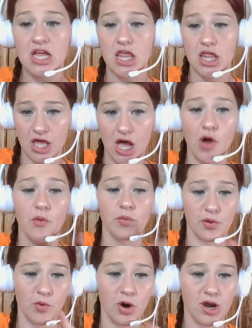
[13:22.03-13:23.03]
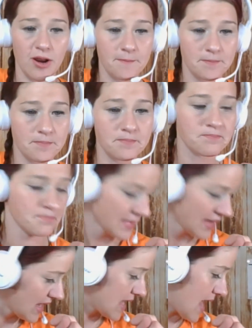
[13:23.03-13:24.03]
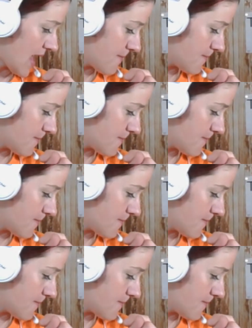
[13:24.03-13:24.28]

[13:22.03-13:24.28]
the reward. Okay.